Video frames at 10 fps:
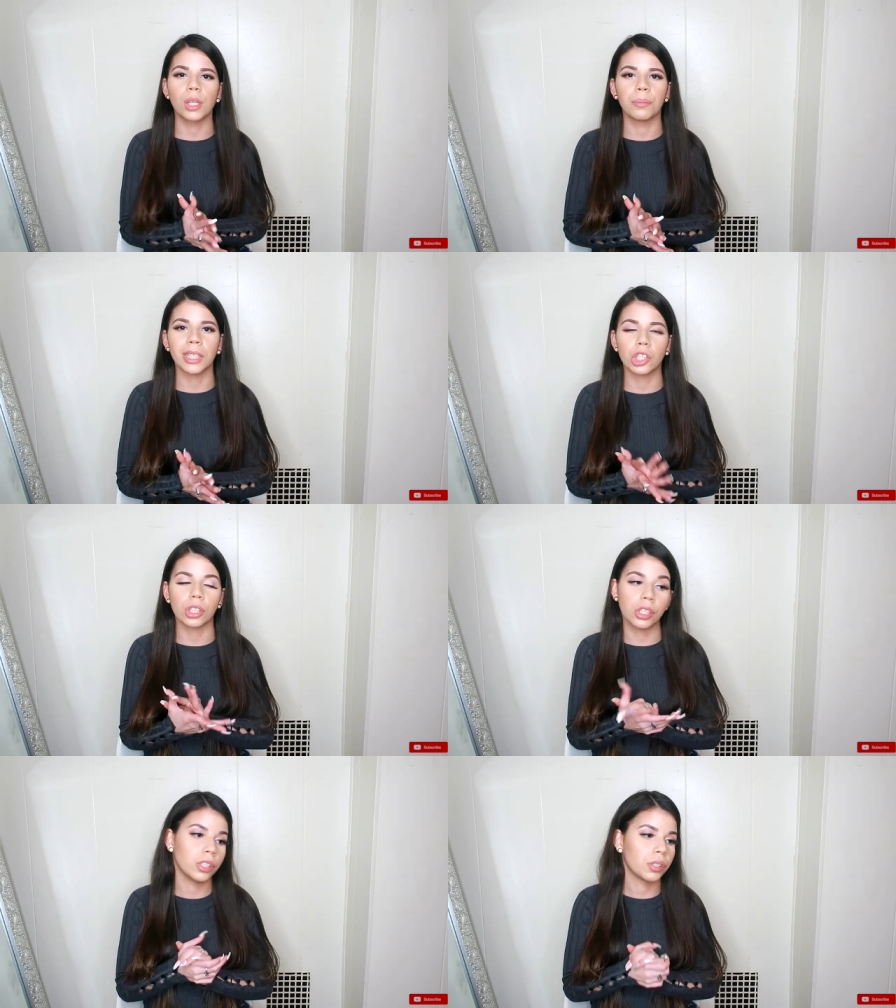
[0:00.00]
So make
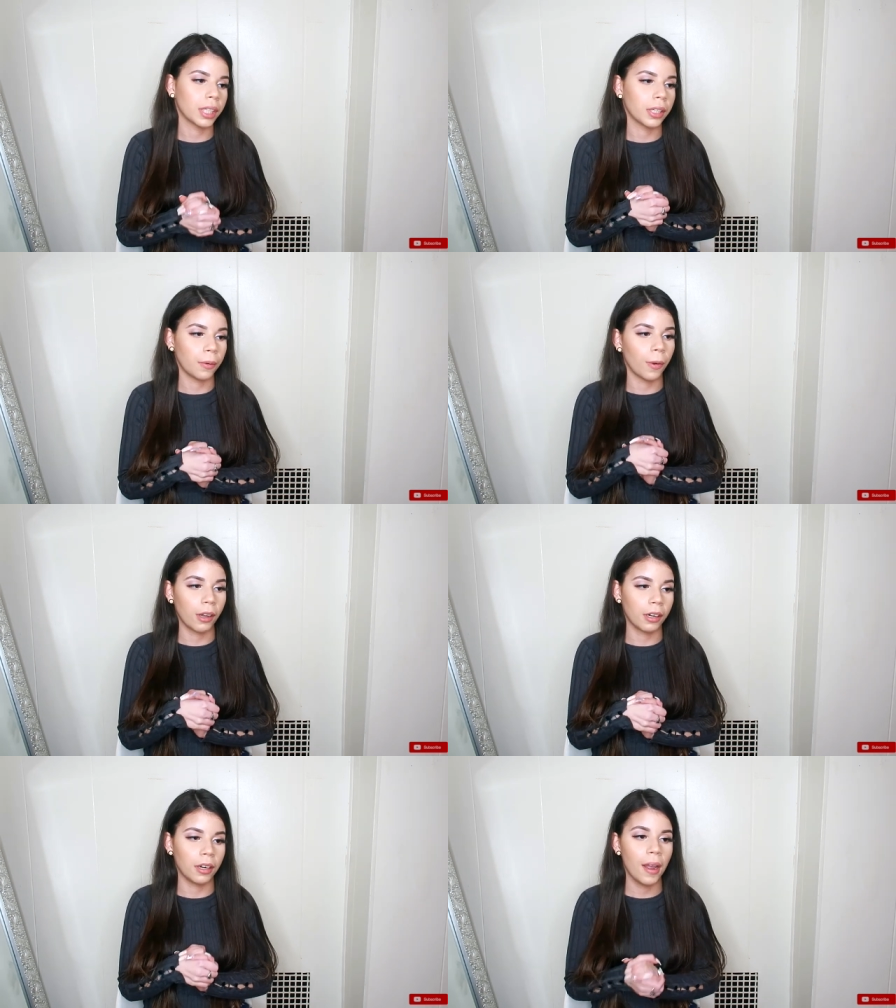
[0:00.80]
sure you drink your
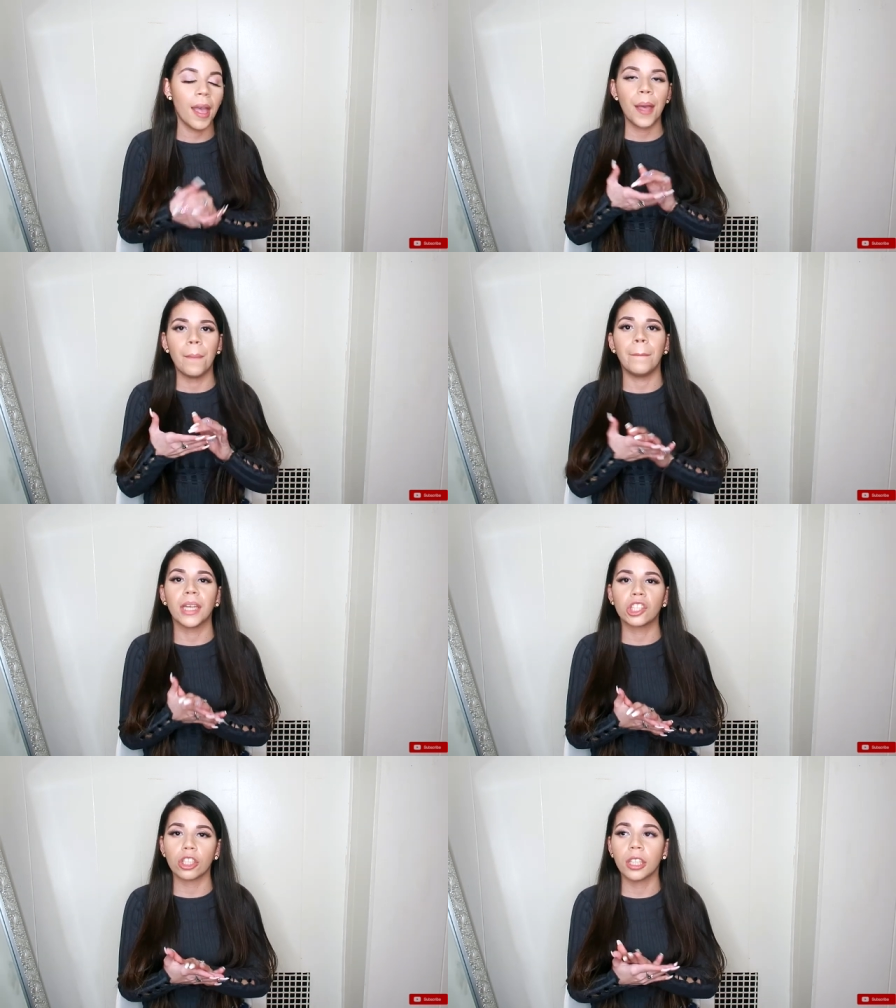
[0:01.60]
water.
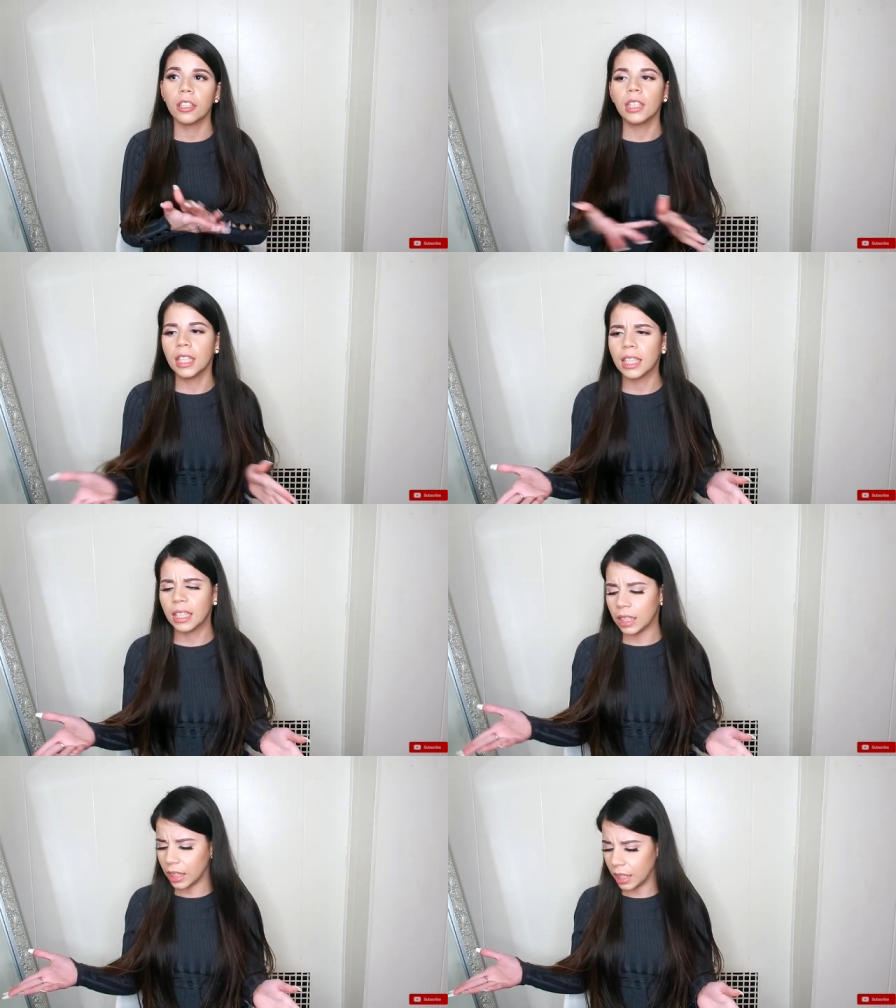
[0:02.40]
Make sure you eat
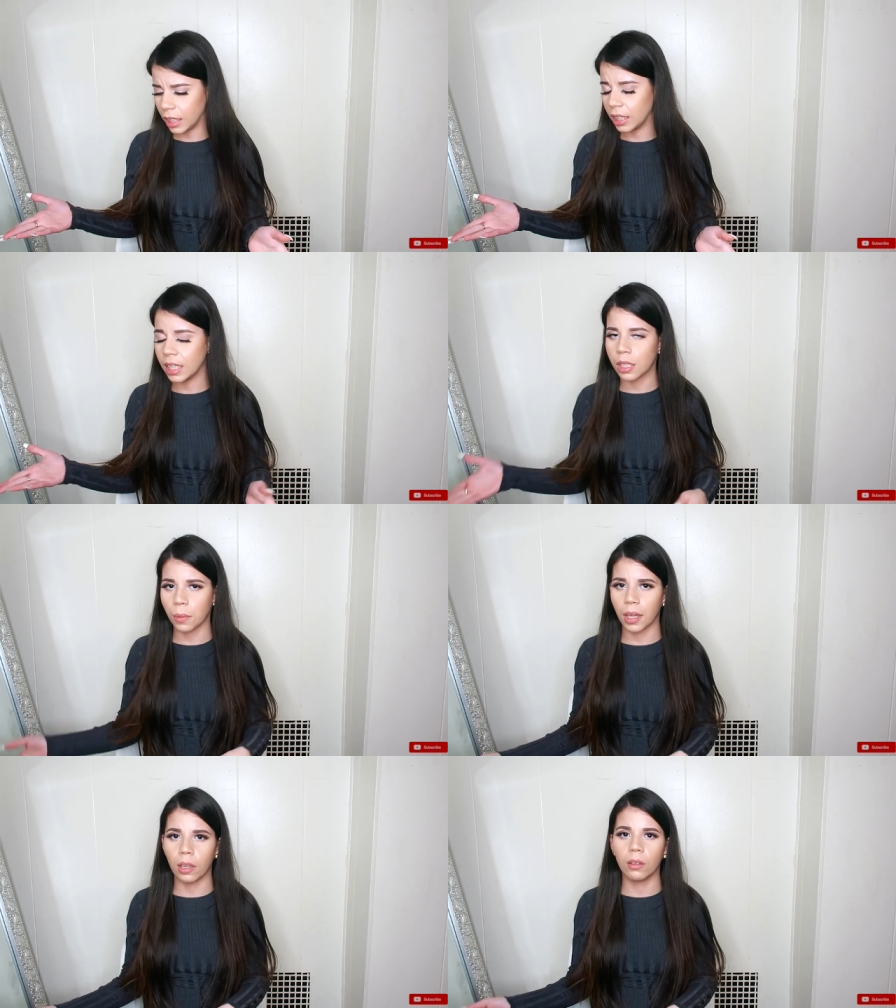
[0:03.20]
clean as
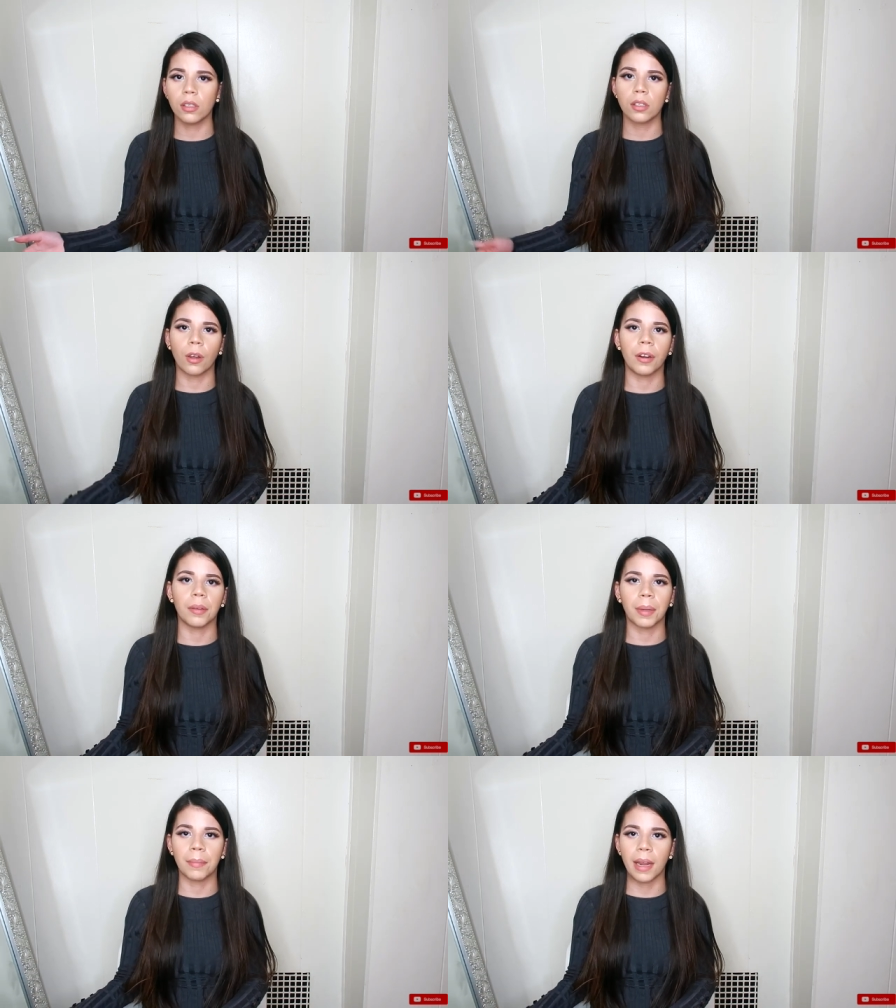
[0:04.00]
well. Sorry,
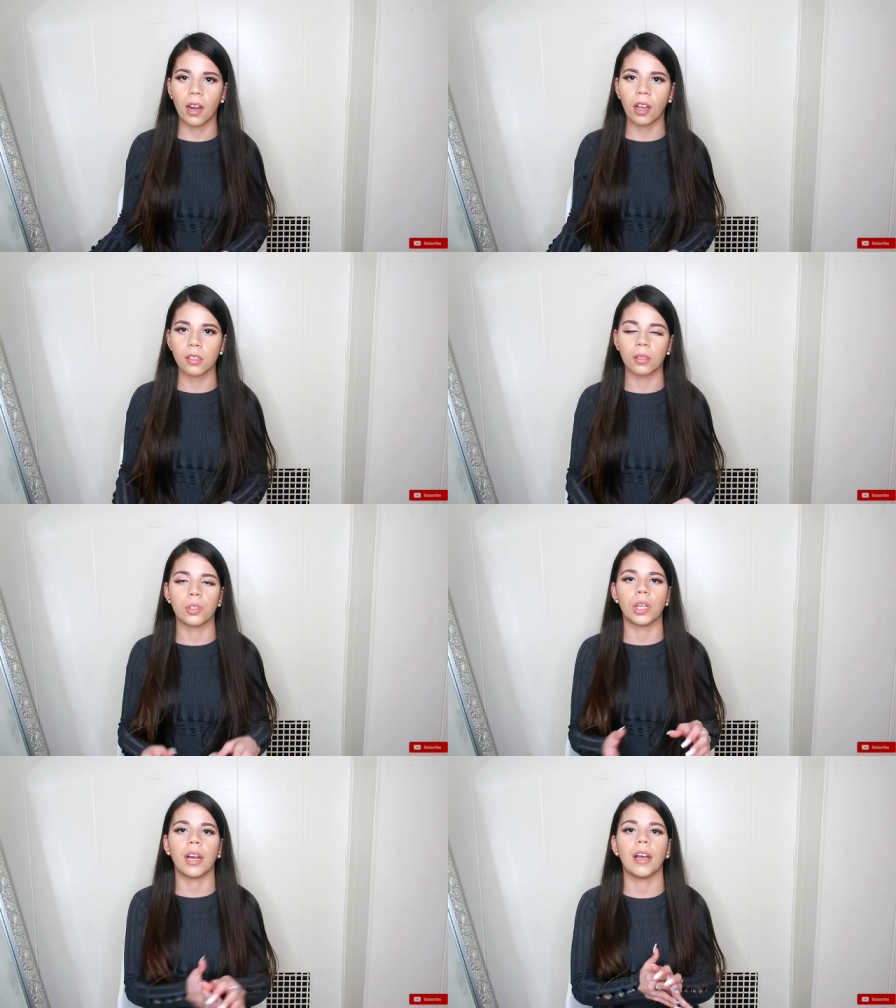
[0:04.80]
my panoxyl
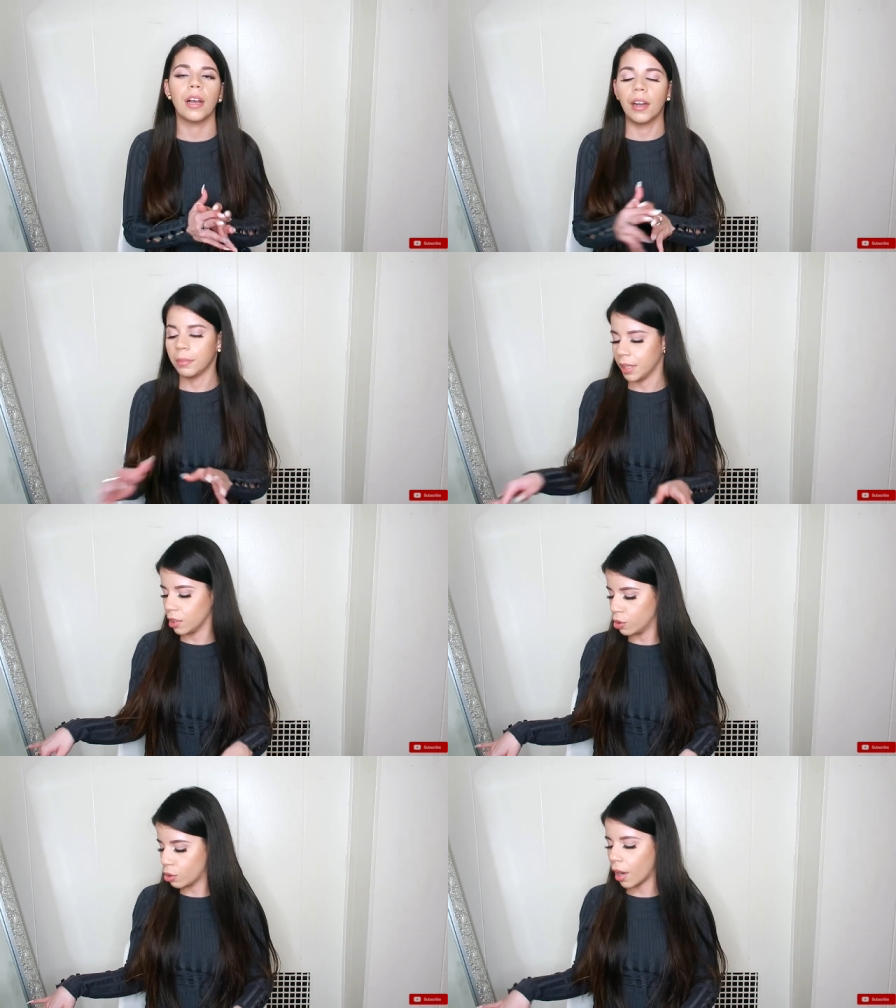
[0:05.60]
drop, I
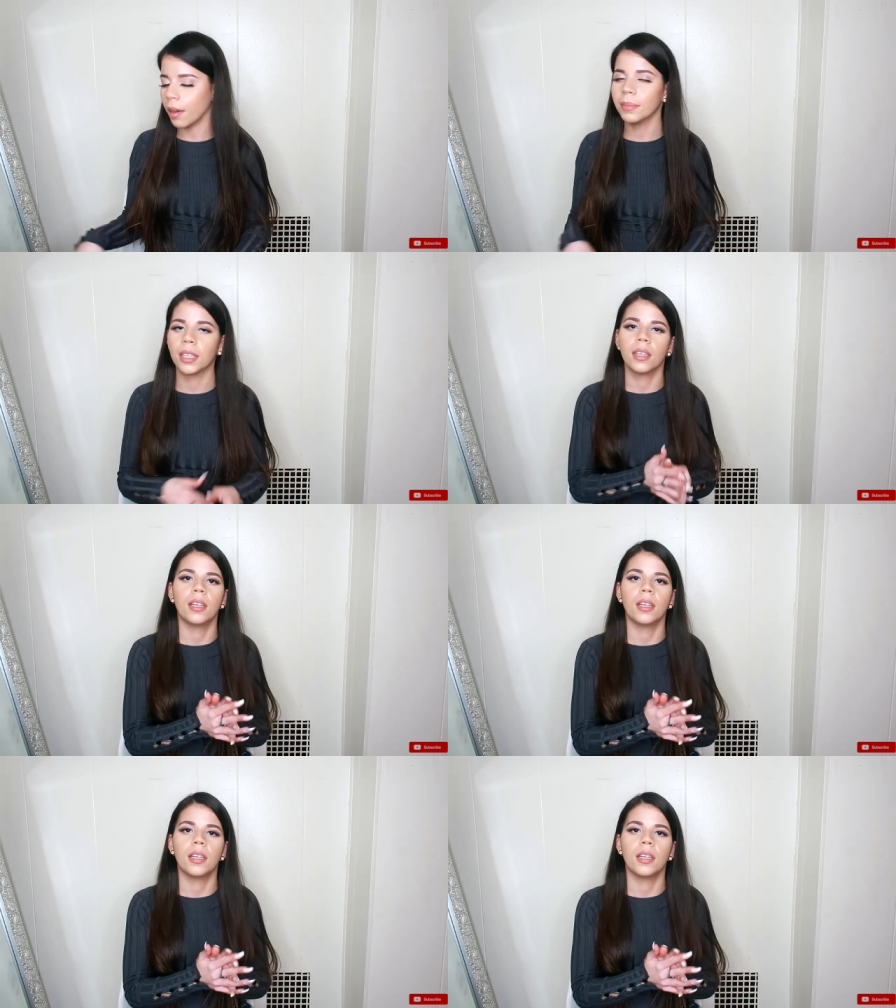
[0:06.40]
mean, dropped.